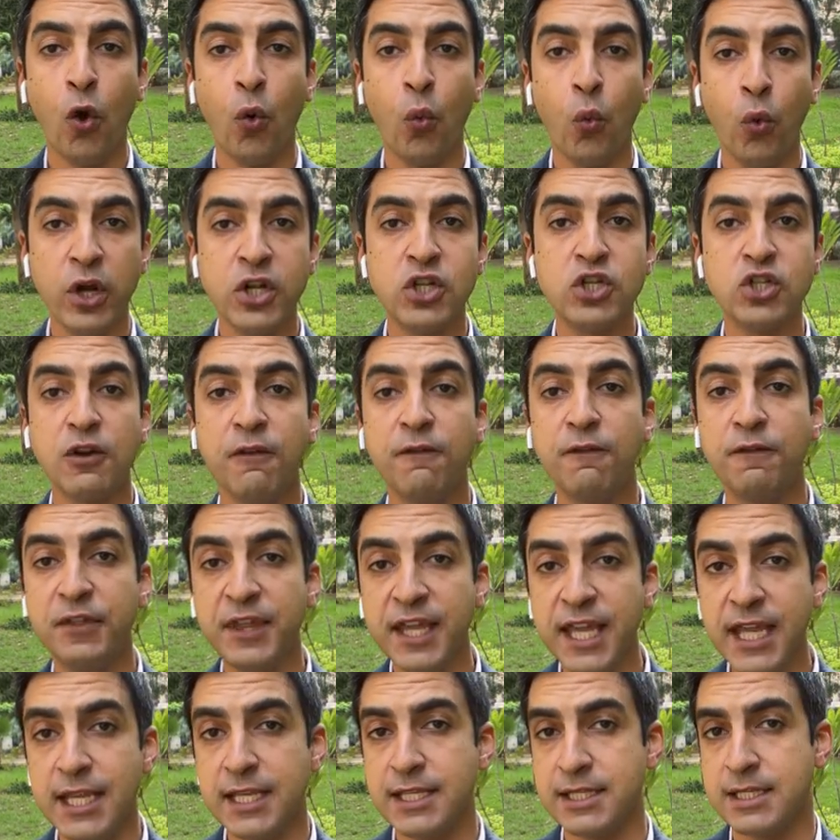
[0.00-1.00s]
which of
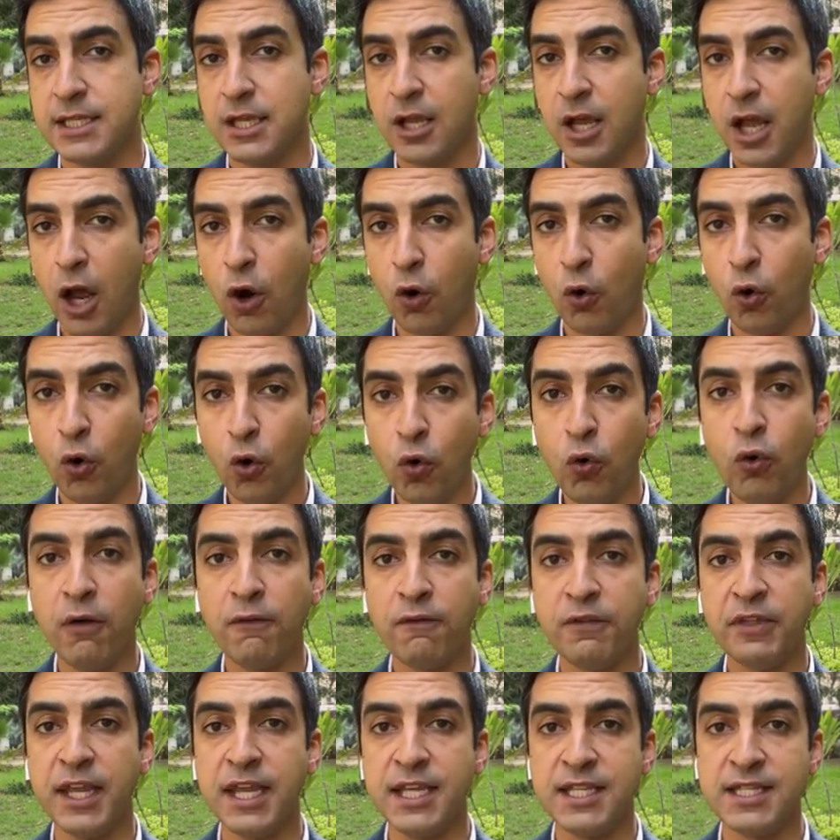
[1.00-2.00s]
these or who
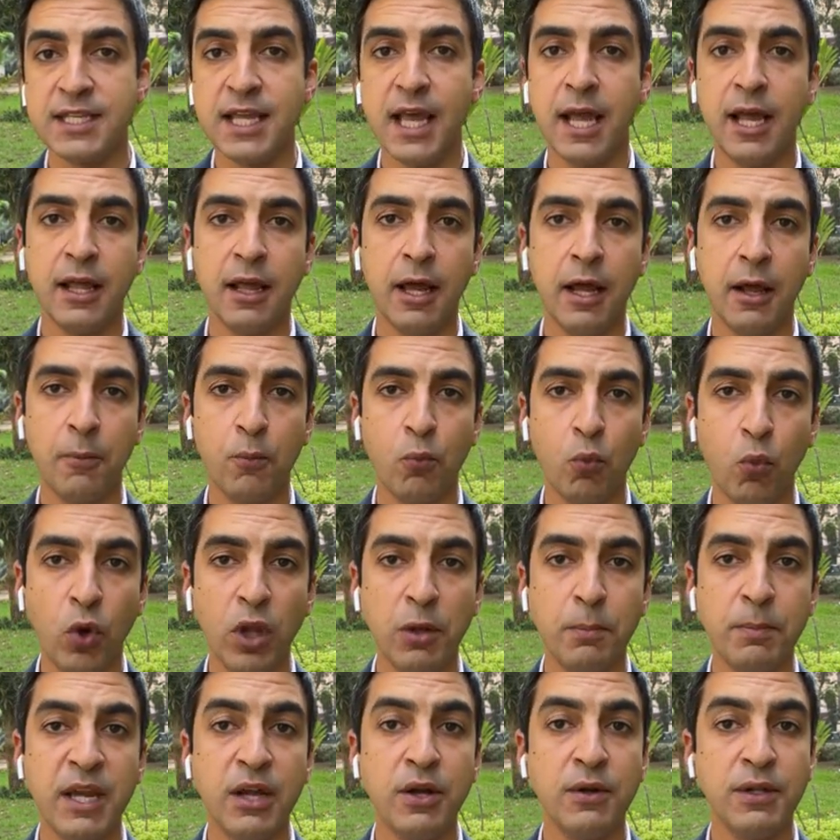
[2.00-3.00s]
of these
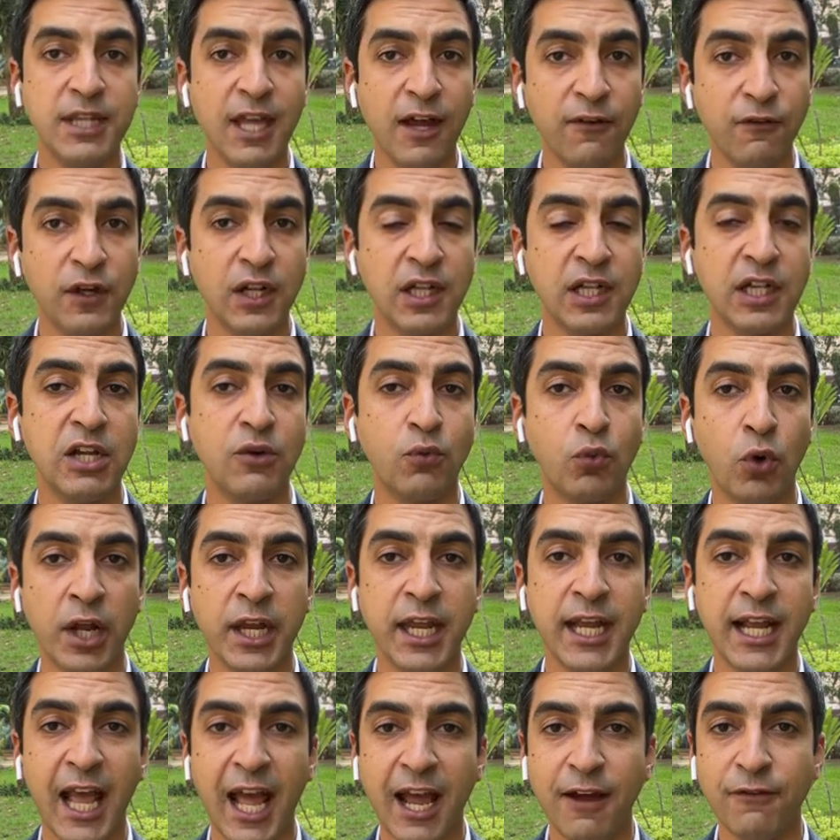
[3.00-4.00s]
will be definitely
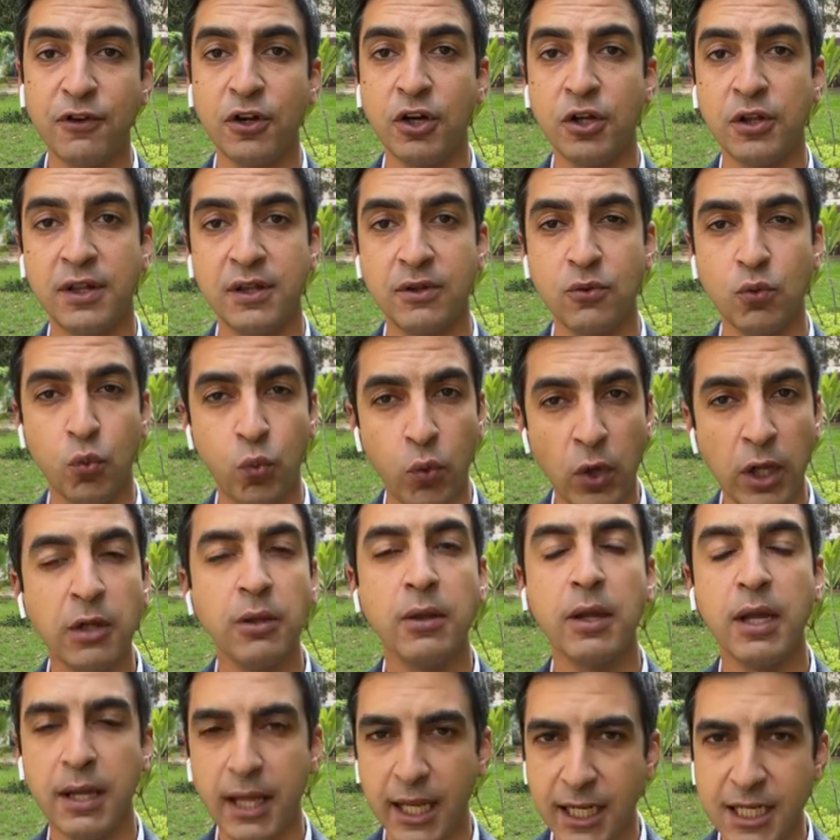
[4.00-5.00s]
running. After
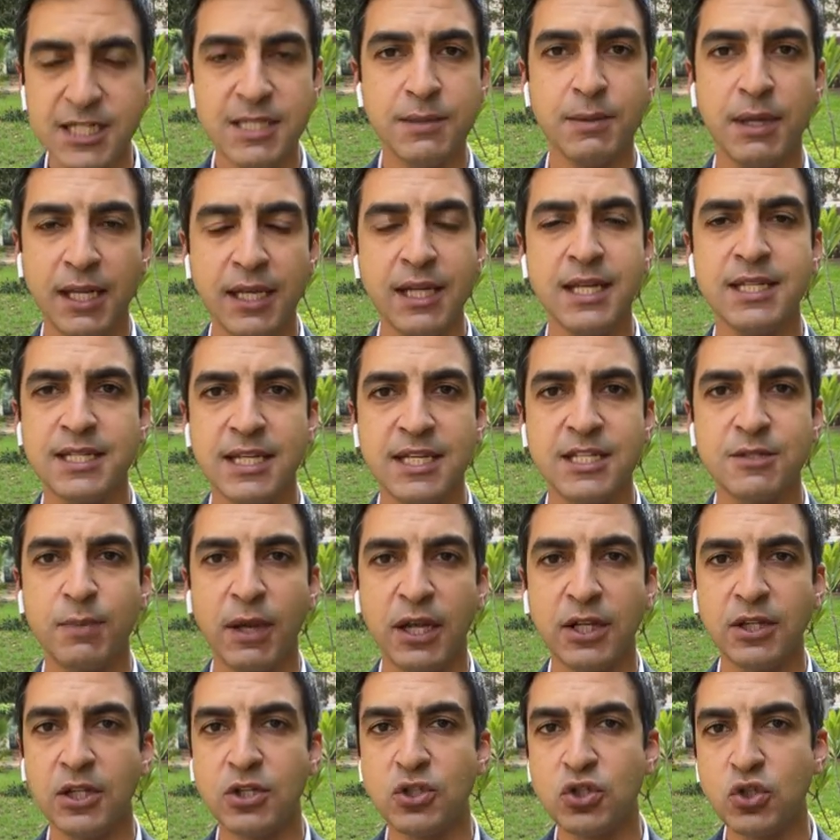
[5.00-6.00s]
it is
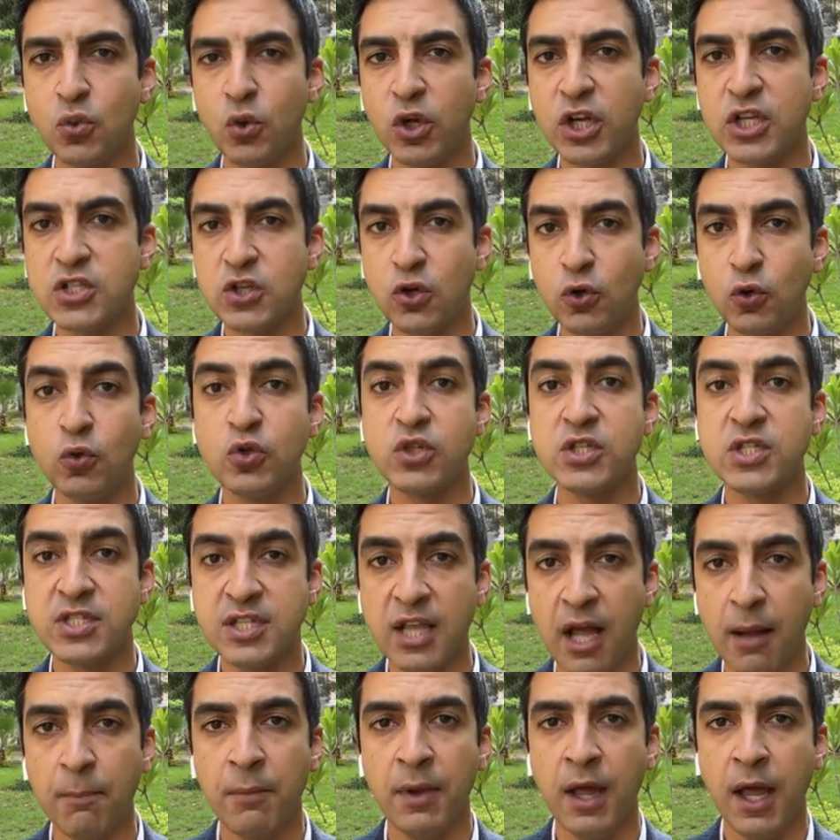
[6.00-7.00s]
expected to exclude
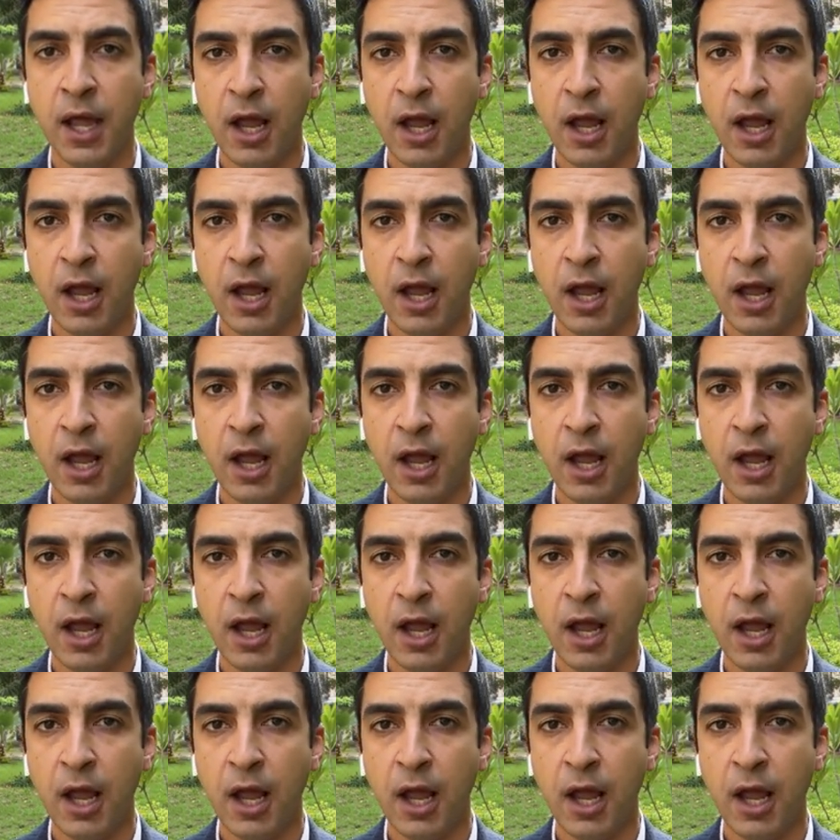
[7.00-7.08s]
some